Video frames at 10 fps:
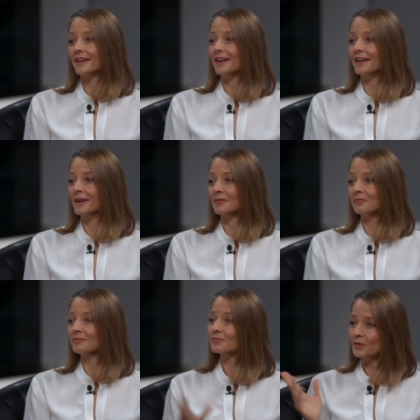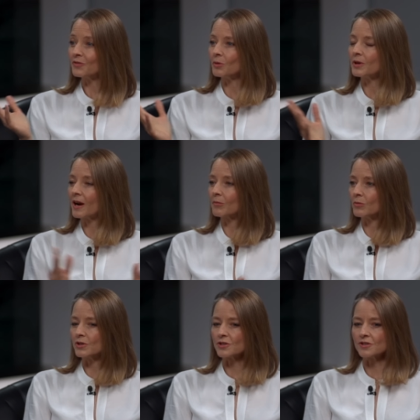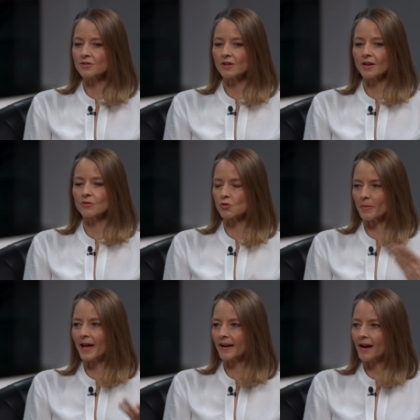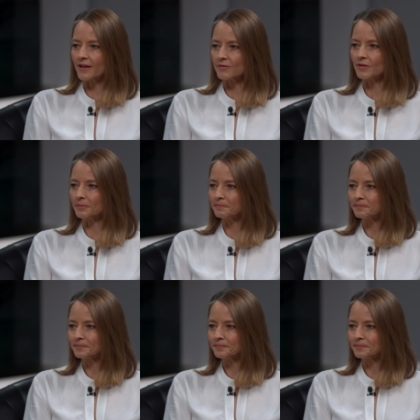Right. Um, the film camera, which is uh, the dramatic eye of the film.